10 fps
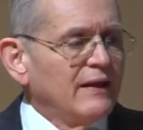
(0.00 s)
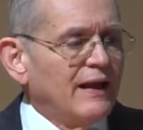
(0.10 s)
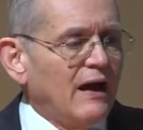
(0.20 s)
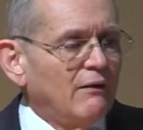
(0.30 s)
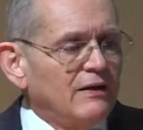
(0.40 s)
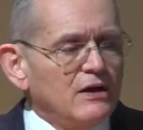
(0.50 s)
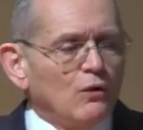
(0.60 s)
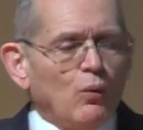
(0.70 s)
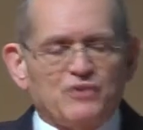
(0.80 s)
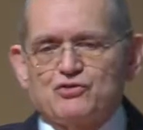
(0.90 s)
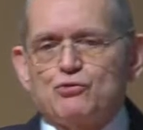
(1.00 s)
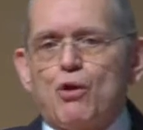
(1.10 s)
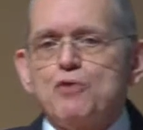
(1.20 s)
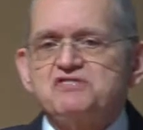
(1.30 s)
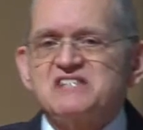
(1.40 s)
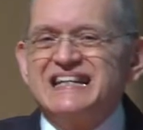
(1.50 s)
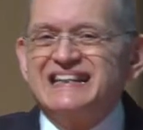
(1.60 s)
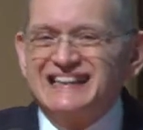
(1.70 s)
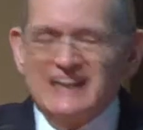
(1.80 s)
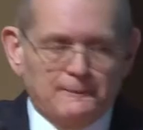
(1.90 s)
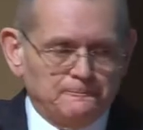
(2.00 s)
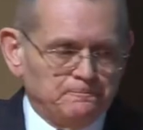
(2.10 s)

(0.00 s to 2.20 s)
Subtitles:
Now, what's gross income?